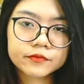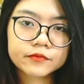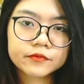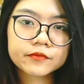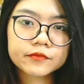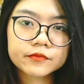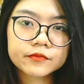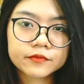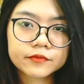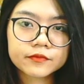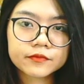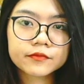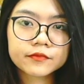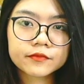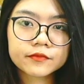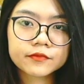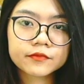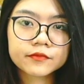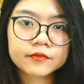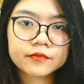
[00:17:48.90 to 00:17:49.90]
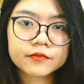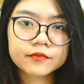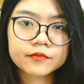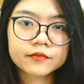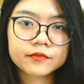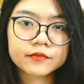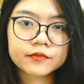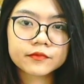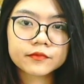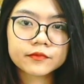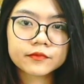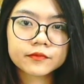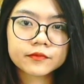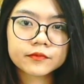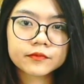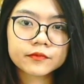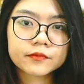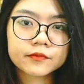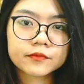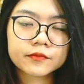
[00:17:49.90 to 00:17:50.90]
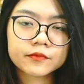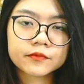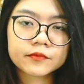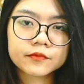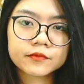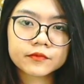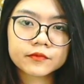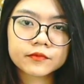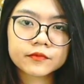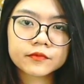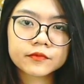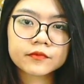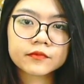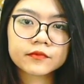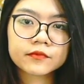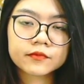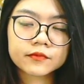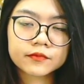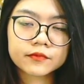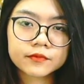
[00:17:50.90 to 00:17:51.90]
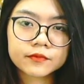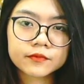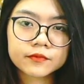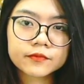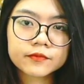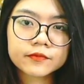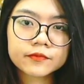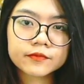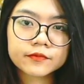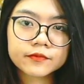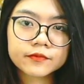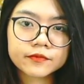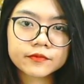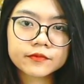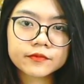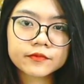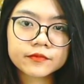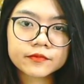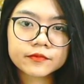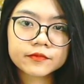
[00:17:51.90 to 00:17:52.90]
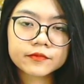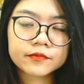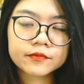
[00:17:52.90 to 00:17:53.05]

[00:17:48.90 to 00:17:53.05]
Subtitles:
No words are spoken by the person on screen.